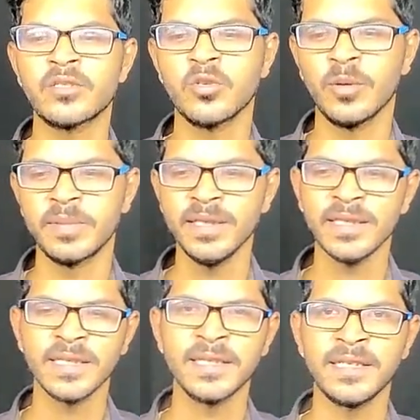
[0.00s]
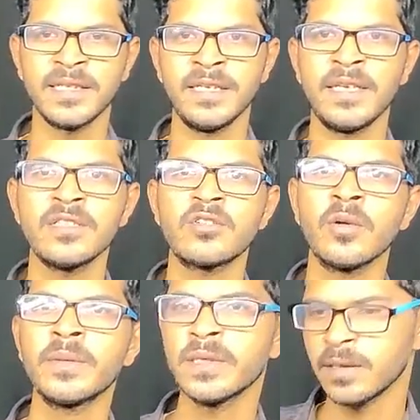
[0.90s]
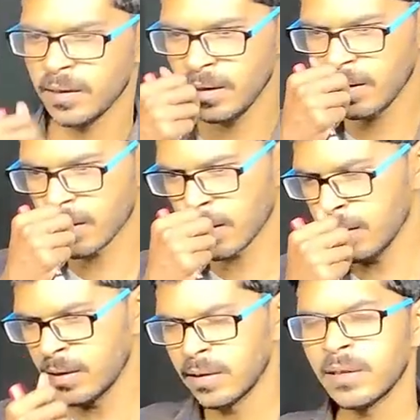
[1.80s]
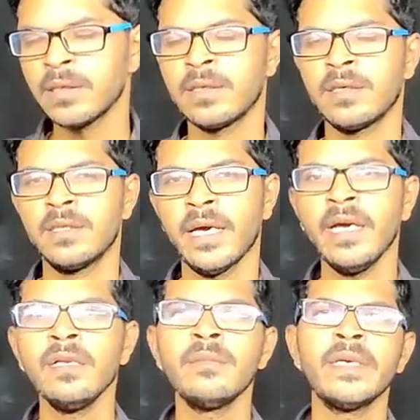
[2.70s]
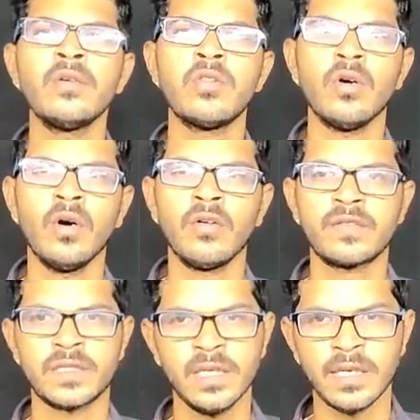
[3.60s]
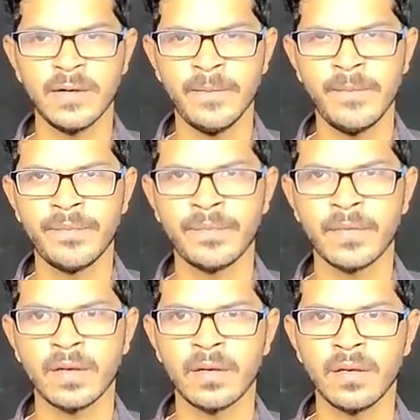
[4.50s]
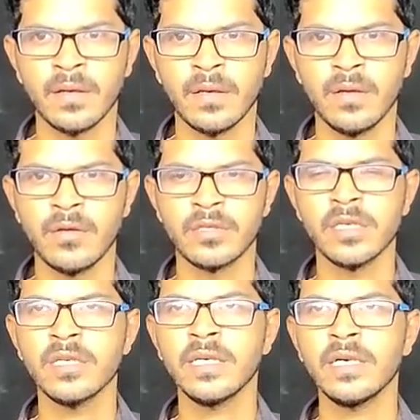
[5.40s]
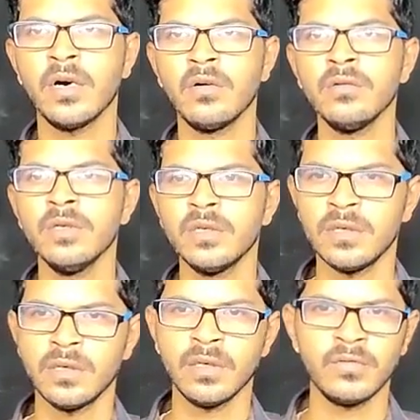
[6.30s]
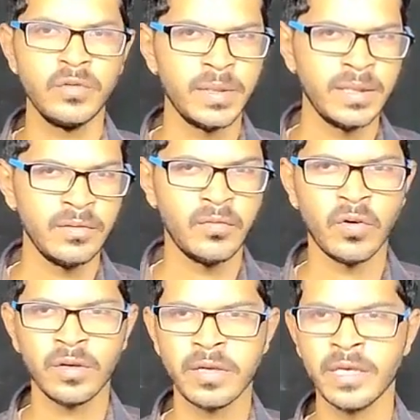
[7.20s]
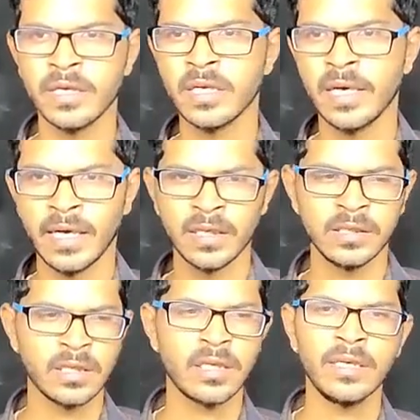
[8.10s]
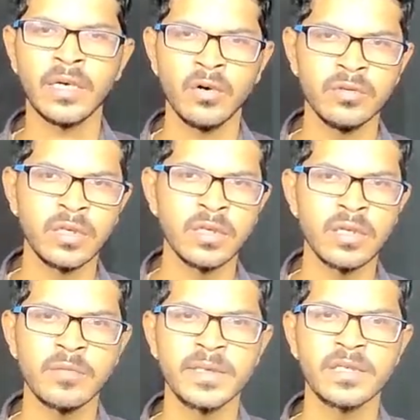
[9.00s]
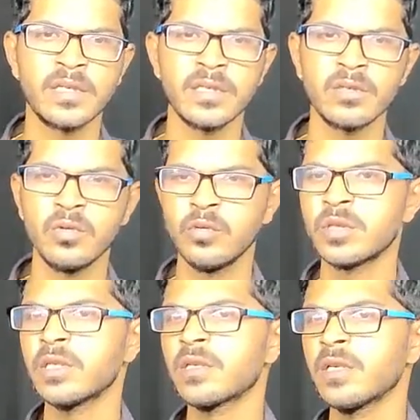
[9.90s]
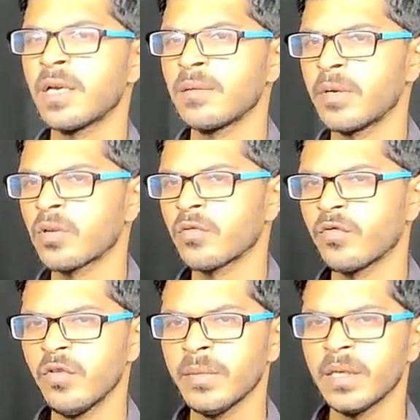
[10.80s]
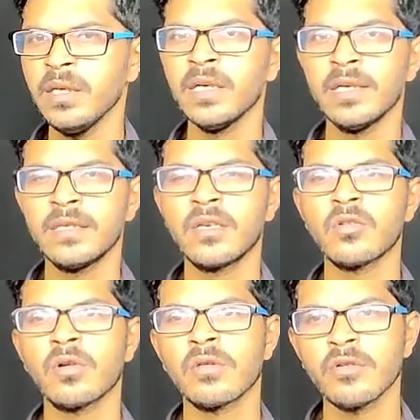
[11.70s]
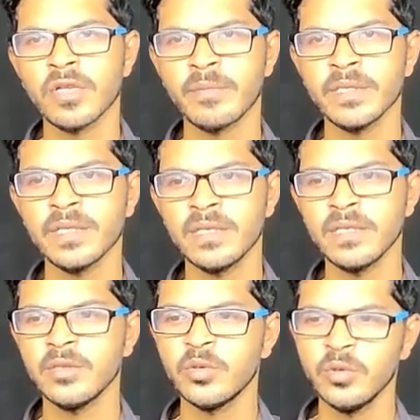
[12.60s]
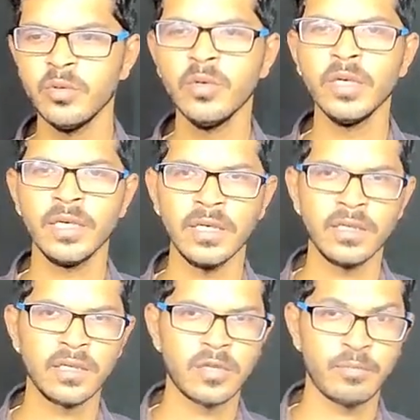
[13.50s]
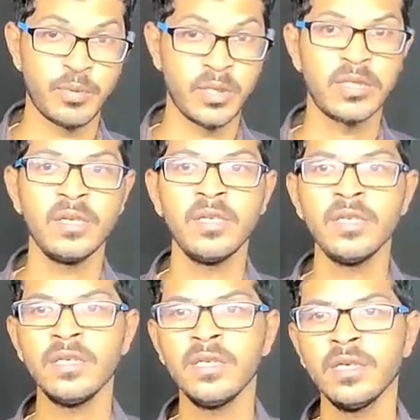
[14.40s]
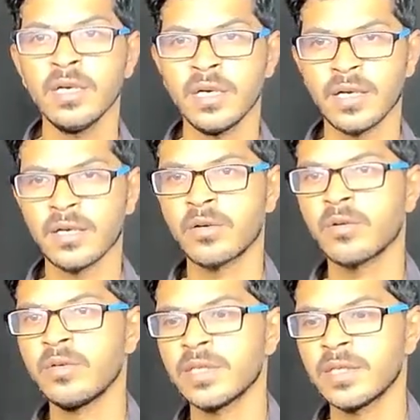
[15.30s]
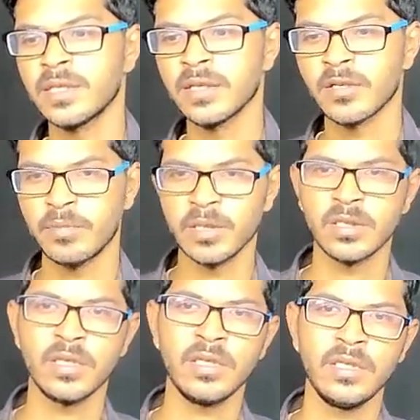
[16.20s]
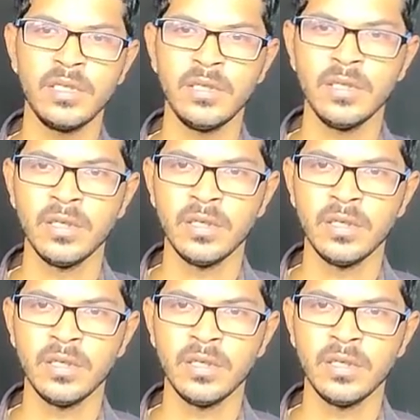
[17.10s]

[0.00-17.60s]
topic. The next topic is the ailments of children. So just like how women fall sick, and just like how there is a specialist who treats the ailments of women, there is also a specialist who is specially recruited, specially